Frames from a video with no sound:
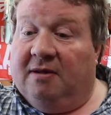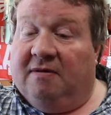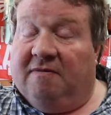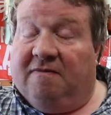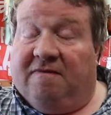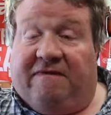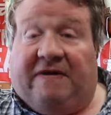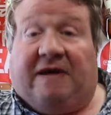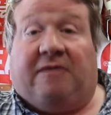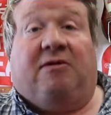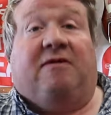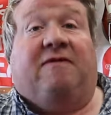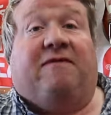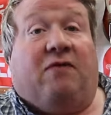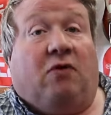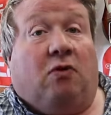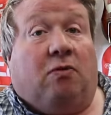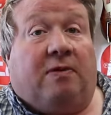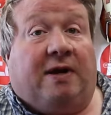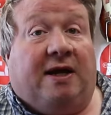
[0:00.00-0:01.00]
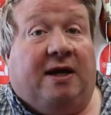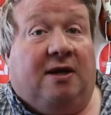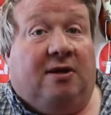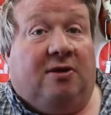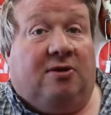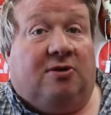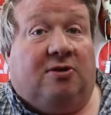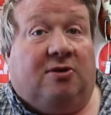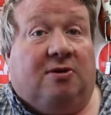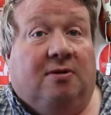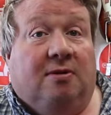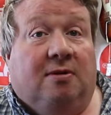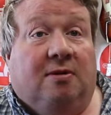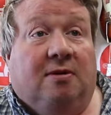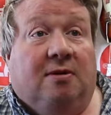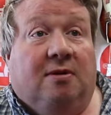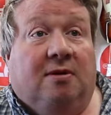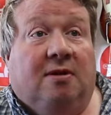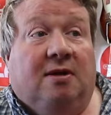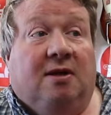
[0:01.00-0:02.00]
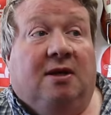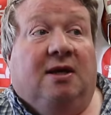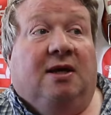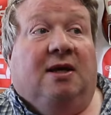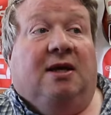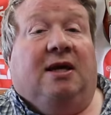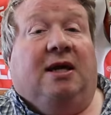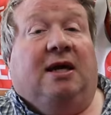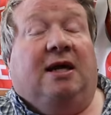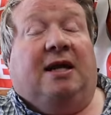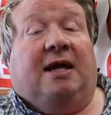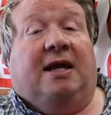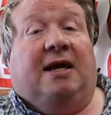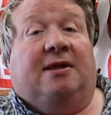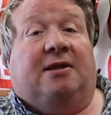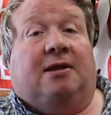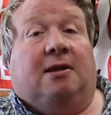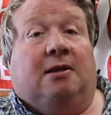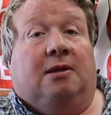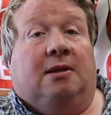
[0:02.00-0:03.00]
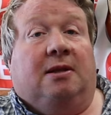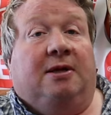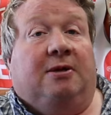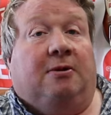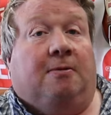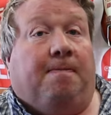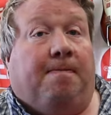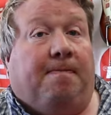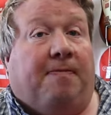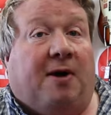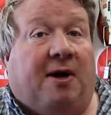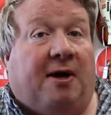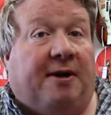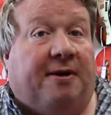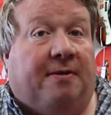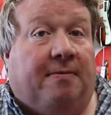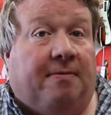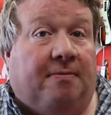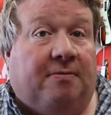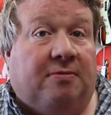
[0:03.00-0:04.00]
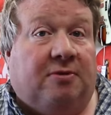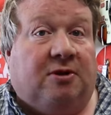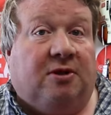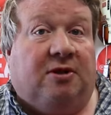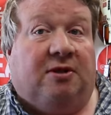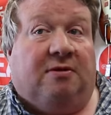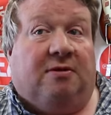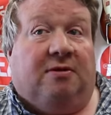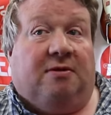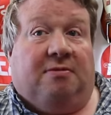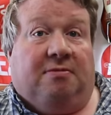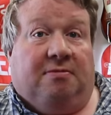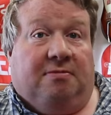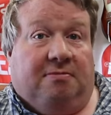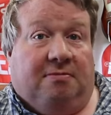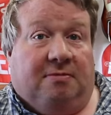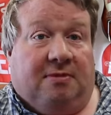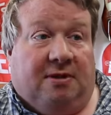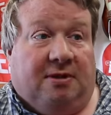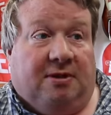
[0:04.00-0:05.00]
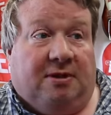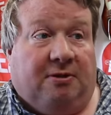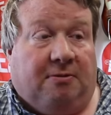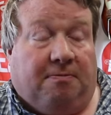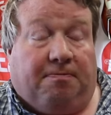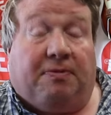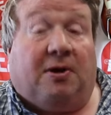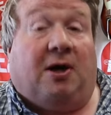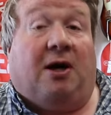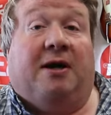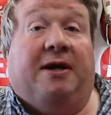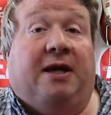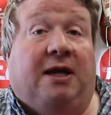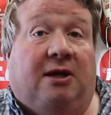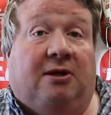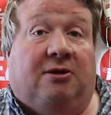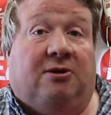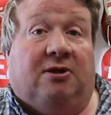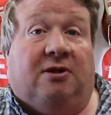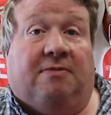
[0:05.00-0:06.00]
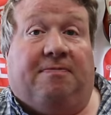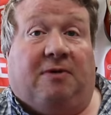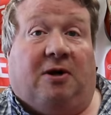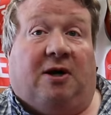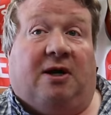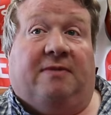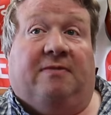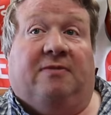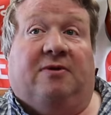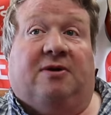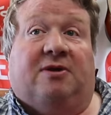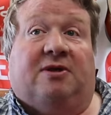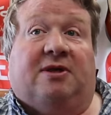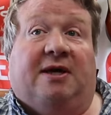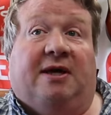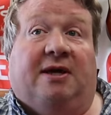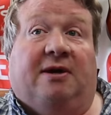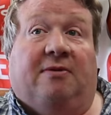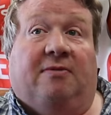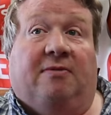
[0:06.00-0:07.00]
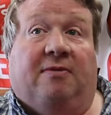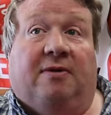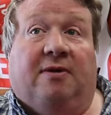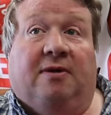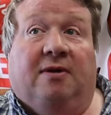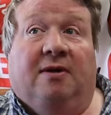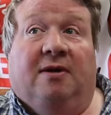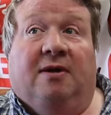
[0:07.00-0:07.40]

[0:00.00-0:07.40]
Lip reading: very full range. It adds a little bottom to the body to the bottom of the sound,